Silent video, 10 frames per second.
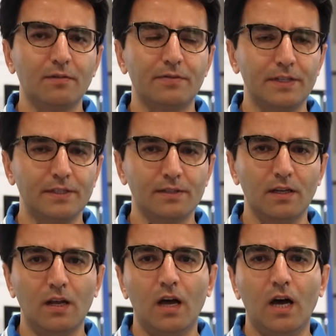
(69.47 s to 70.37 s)
First,
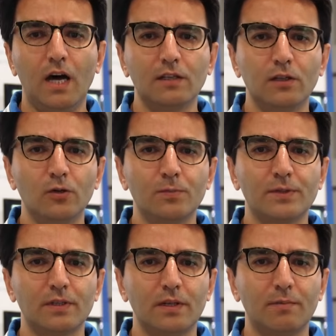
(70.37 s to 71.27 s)
hot
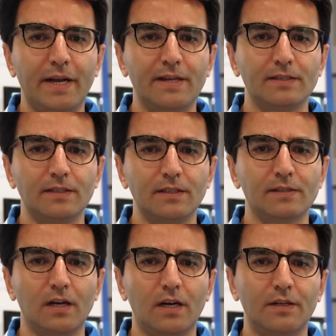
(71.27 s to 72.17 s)
loops
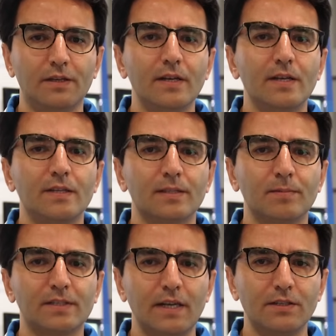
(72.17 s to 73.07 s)
parasitics are
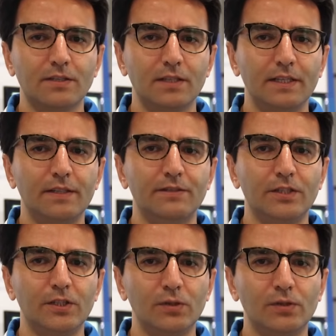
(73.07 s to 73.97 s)
substantially
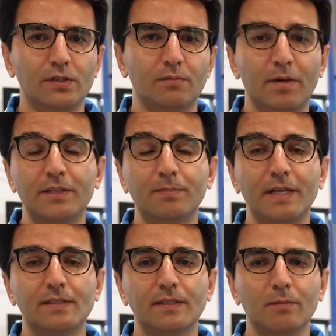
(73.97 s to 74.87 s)
reduced by
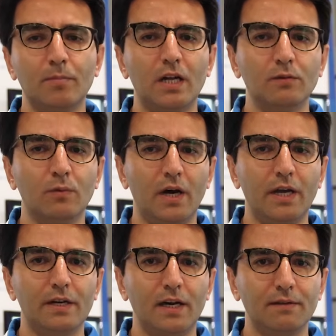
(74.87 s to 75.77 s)
replacing the bond
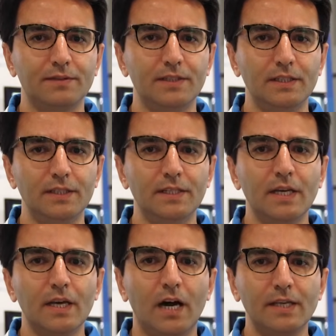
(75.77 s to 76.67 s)
wire of the
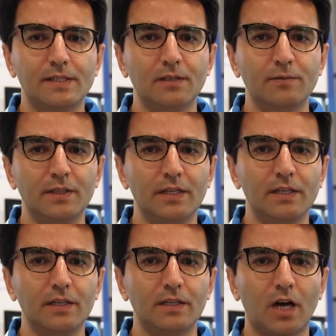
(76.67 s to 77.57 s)
IC with
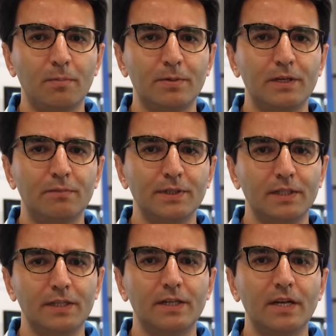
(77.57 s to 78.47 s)
a copper
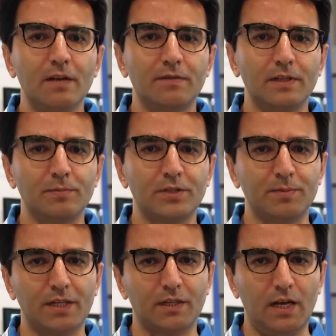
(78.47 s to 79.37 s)
pillar flip chip
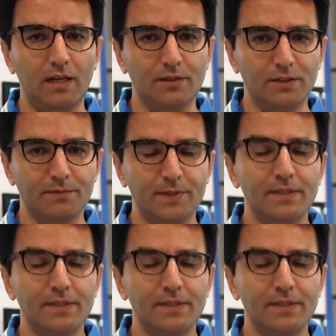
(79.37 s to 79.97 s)
technology.